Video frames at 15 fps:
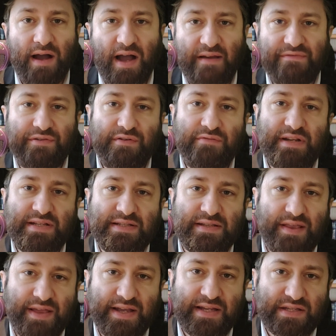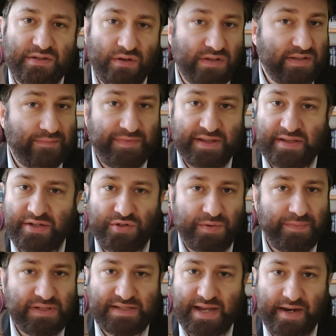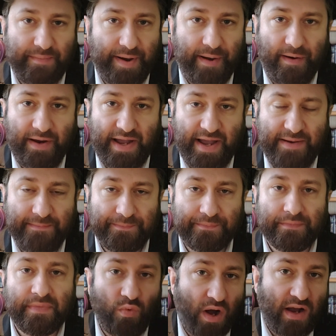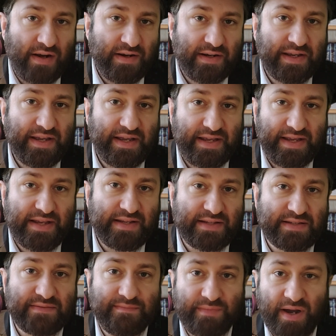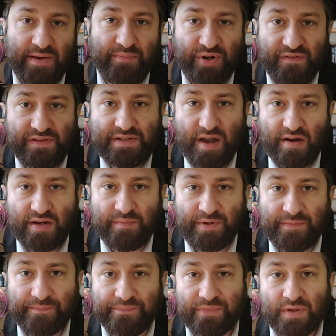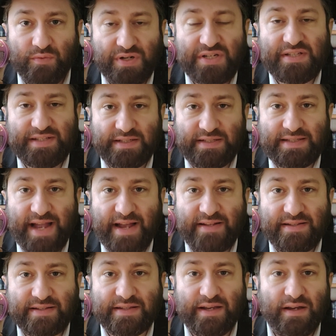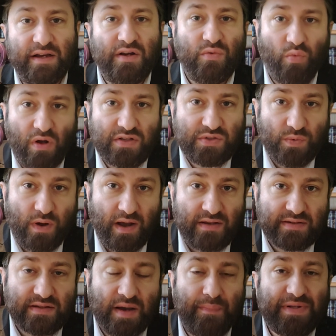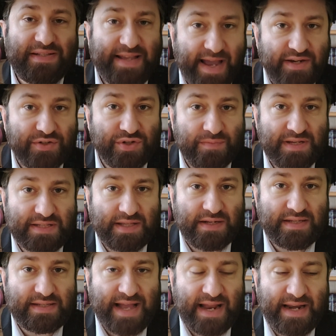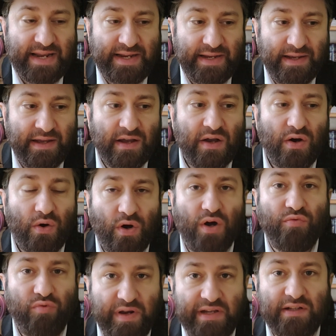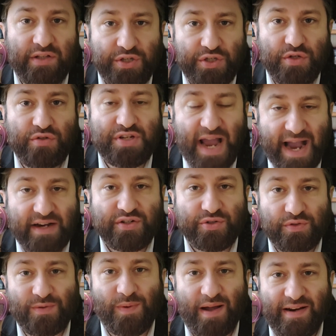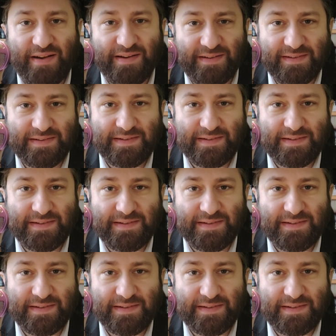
I have 3 reasons to think it's not something that you should be scared about, okay? One is my previous argument, which still stands. What's worse, a potential misunderstanding or a real huge actual one?